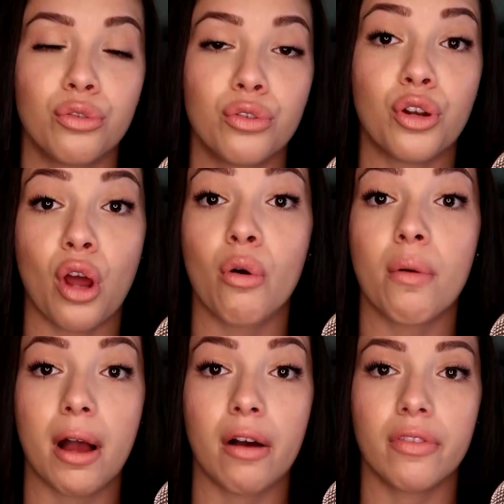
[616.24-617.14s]
to know
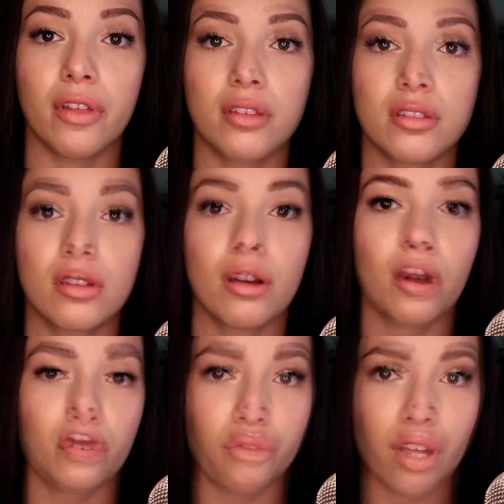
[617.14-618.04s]
about this.
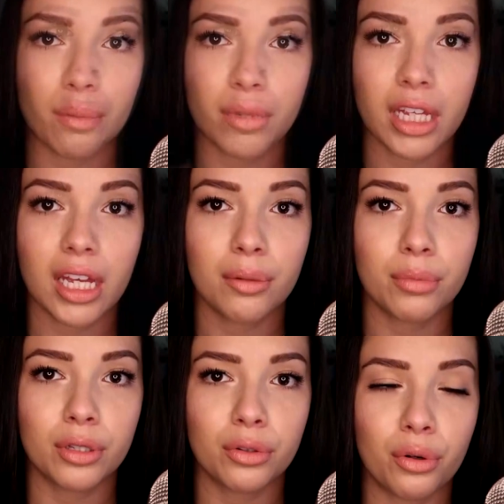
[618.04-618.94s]
Her family had
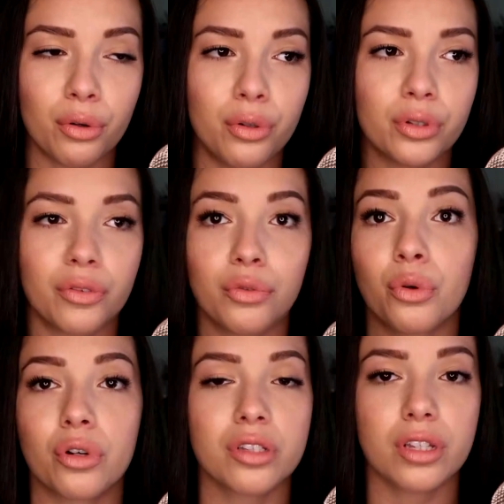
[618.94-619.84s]
been told, of
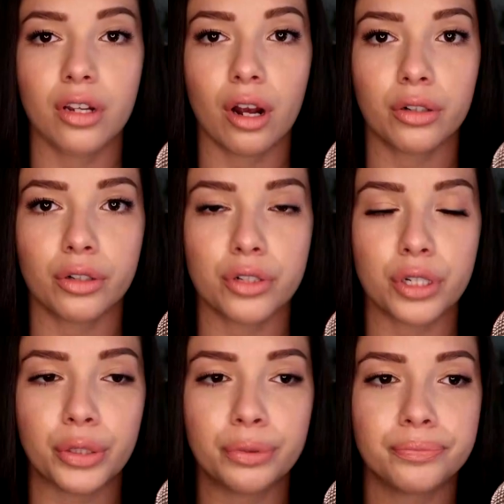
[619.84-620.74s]
course the doctors
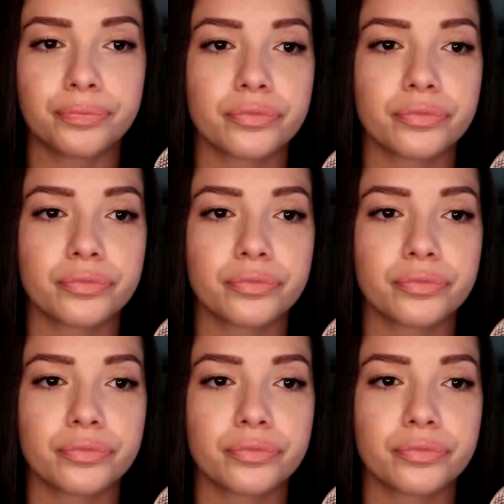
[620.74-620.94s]
knew,